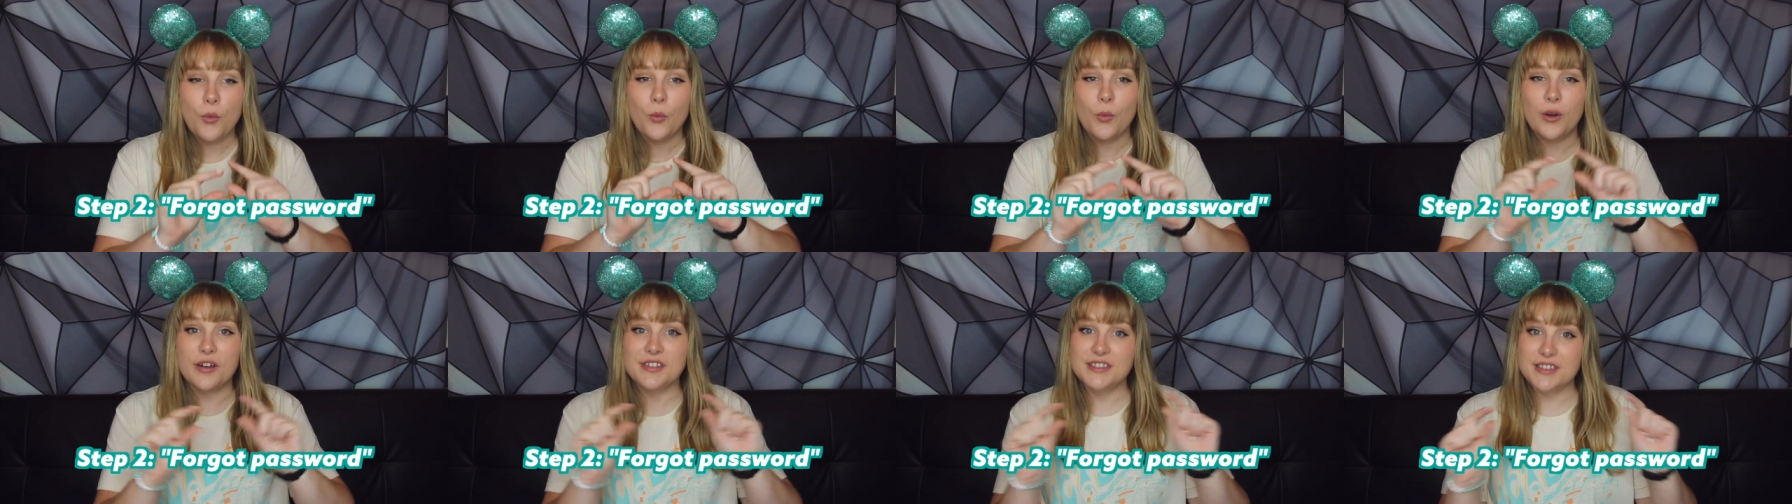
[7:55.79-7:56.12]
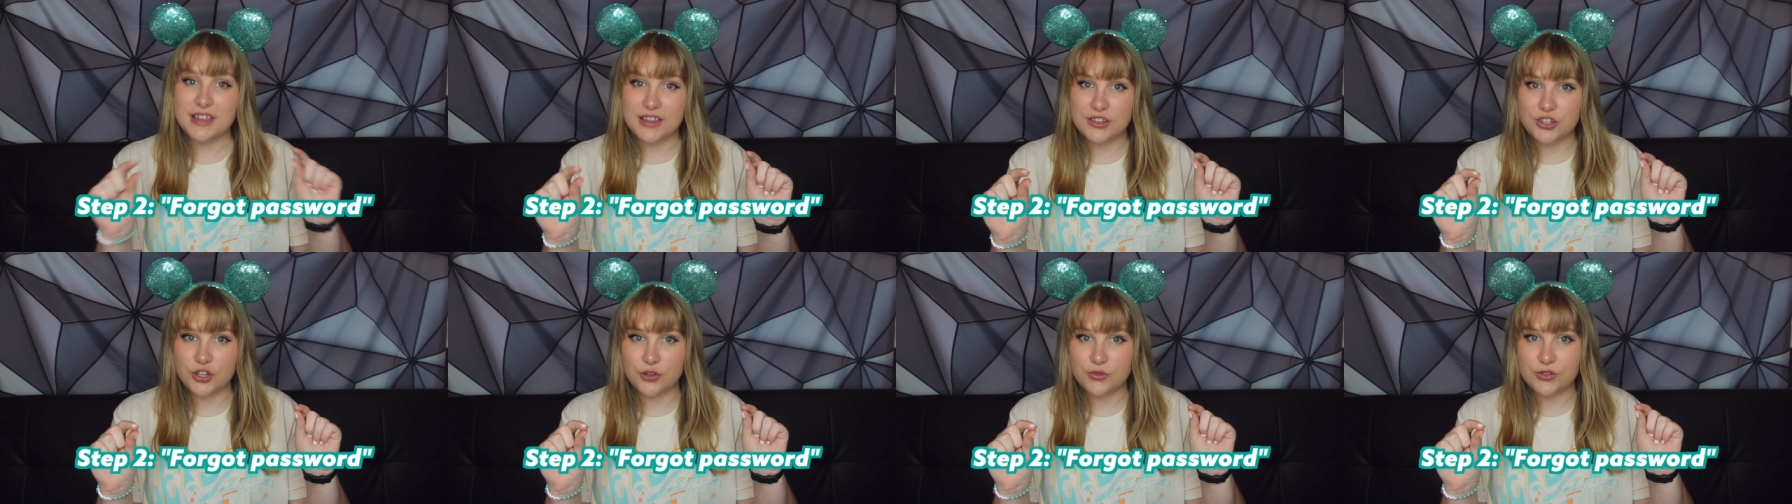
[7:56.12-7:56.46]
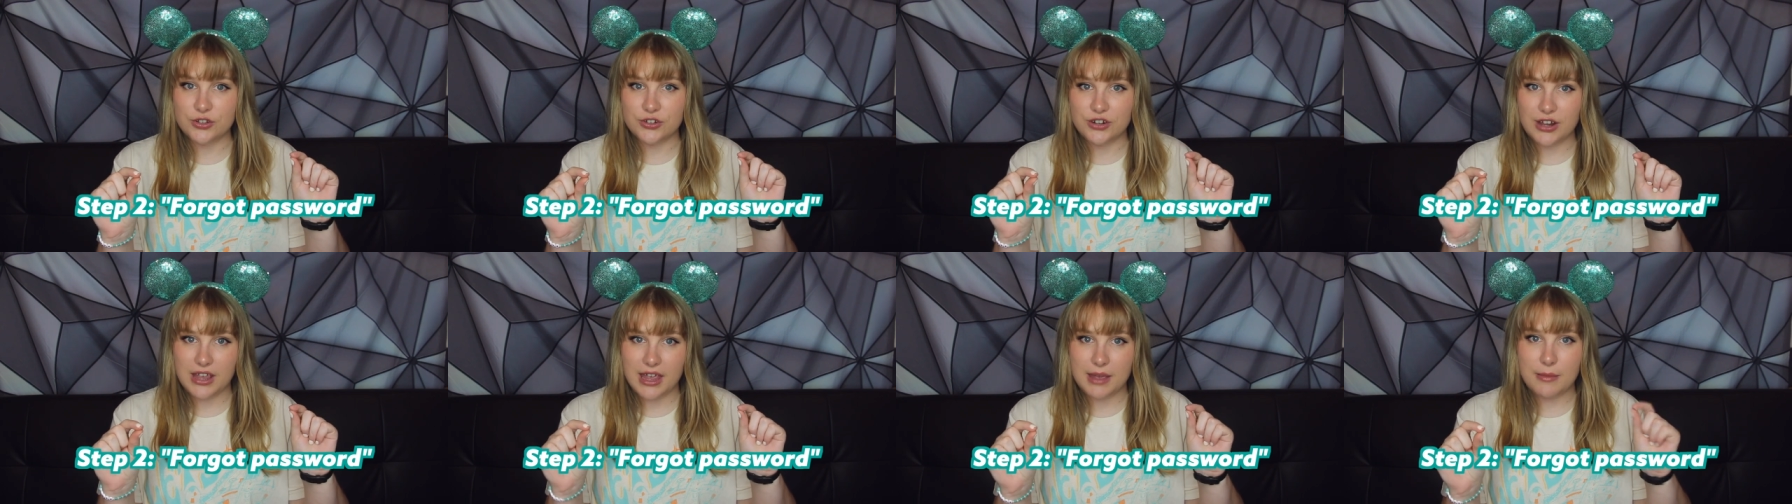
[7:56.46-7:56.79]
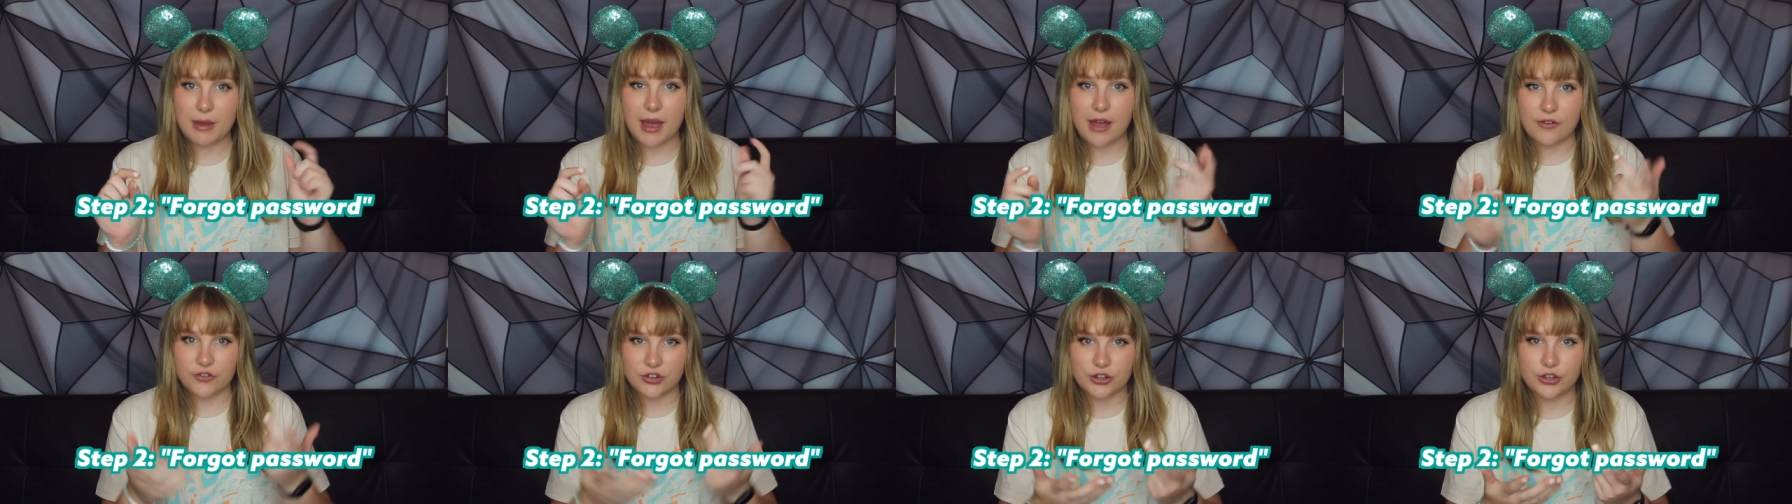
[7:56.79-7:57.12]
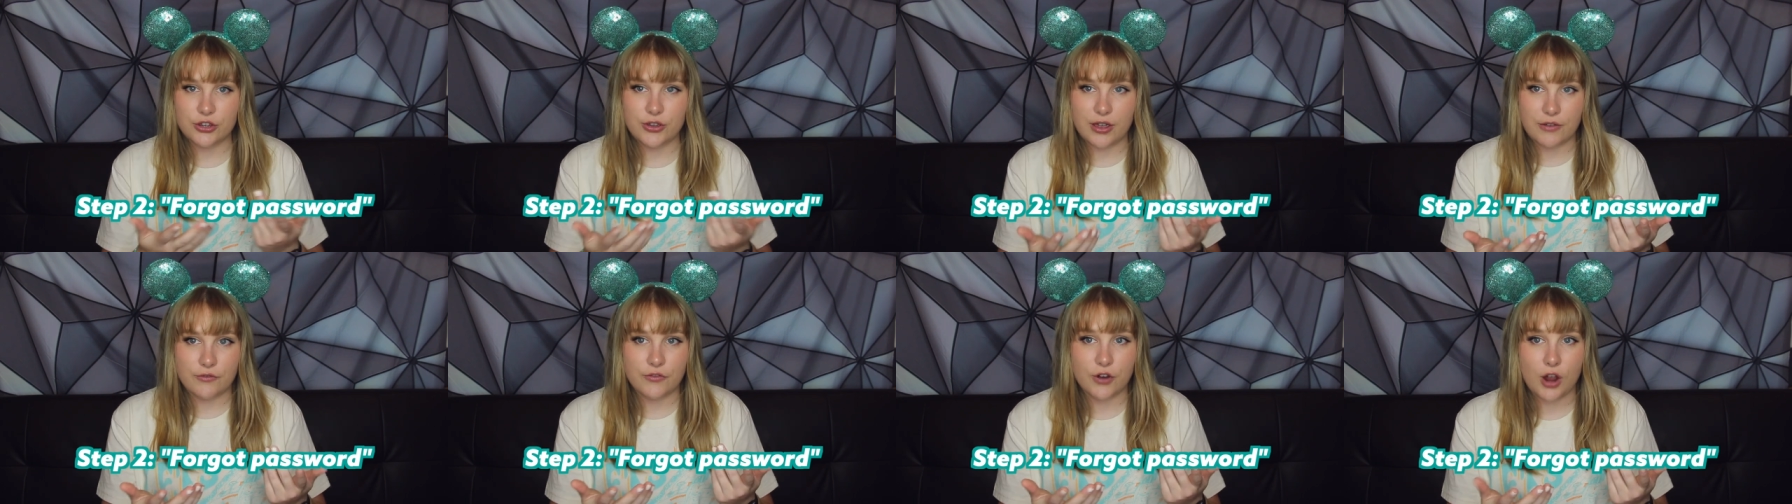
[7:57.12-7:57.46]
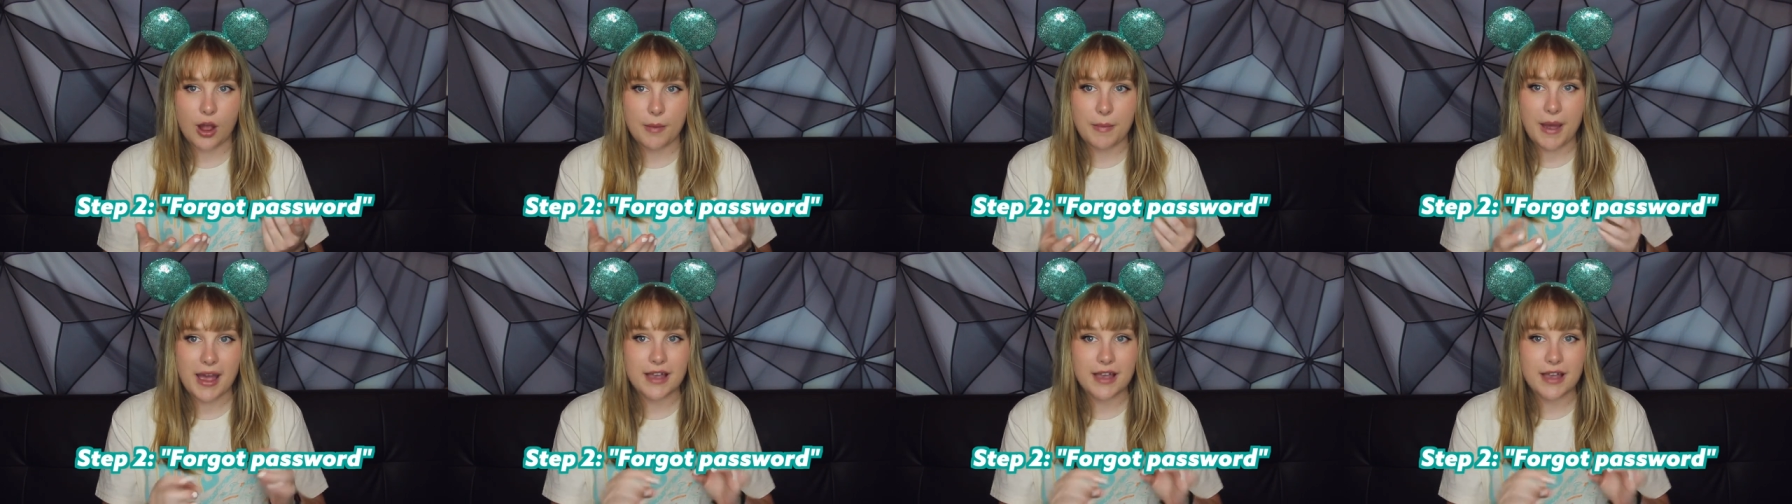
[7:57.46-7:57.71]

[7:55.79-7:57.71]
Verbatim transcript: where it says username after you have forgot